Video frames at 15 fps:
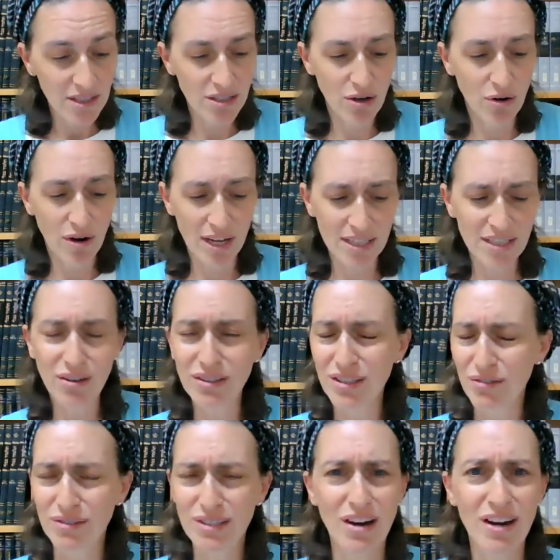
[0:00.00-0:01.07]
So it's
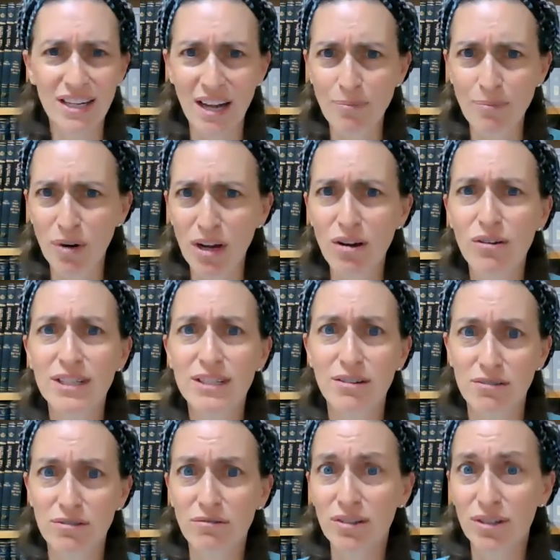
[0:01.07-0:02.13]
also, sorry, not brachot, it's
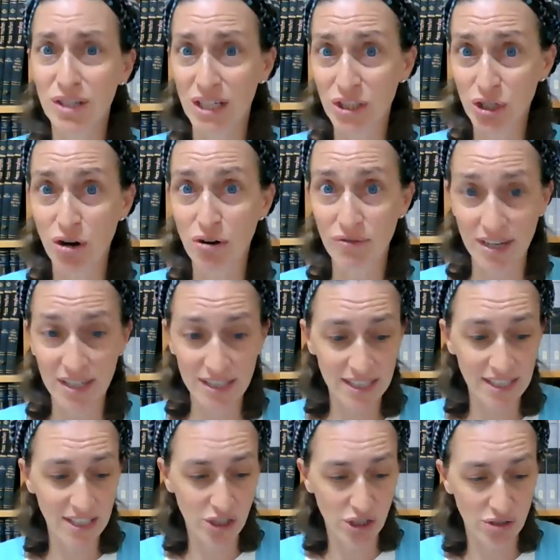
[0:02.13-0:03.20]
also learning Torah is
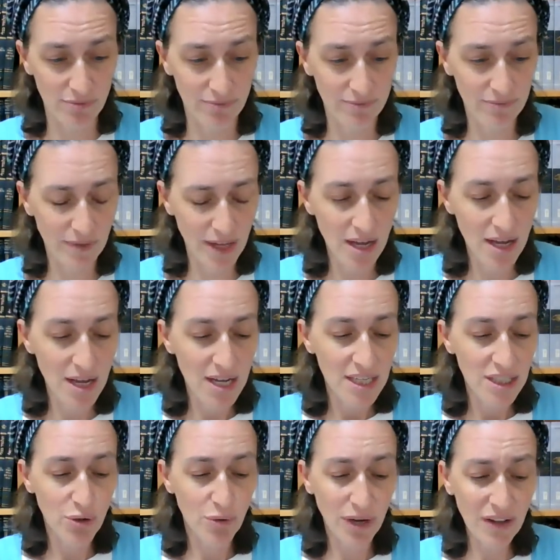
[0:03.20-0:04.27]
an issue.
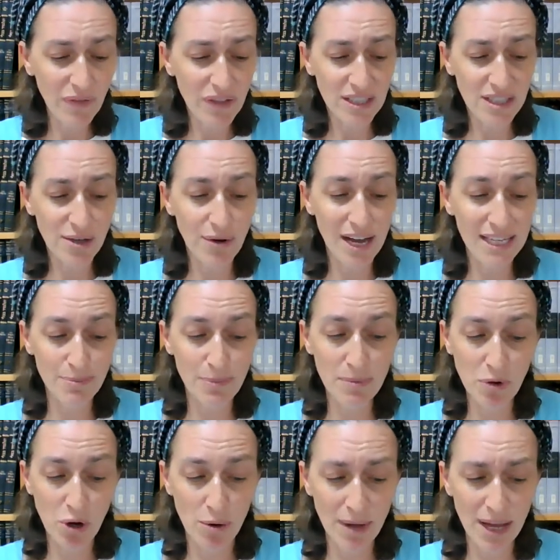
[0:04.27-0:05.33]
So if the tzoaz
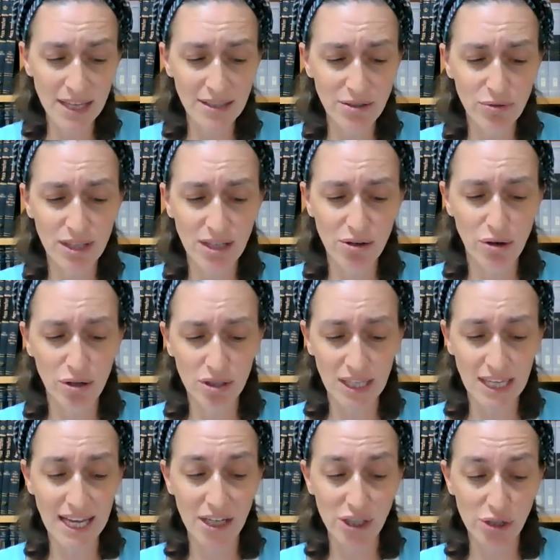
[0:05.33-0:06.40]
bimkoma, asur the kot
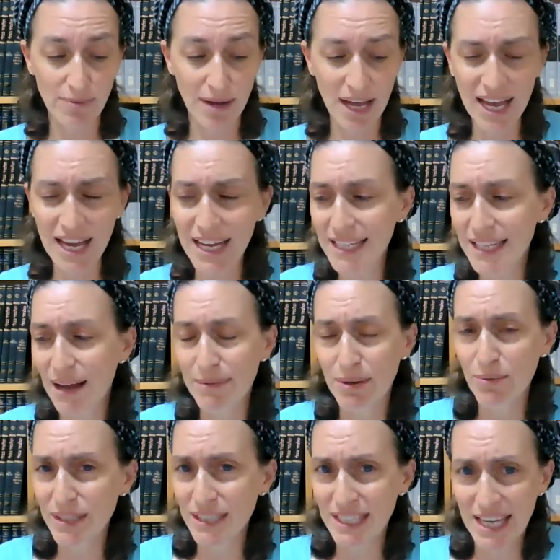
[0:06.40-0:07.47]
kriyachma. Hechidami,
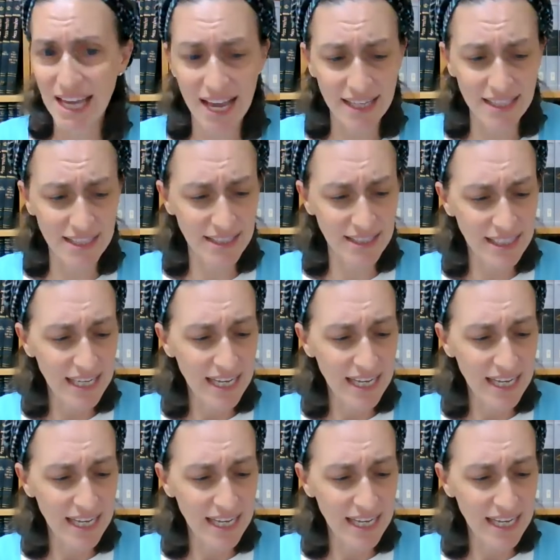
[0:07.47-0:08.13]
what's the case?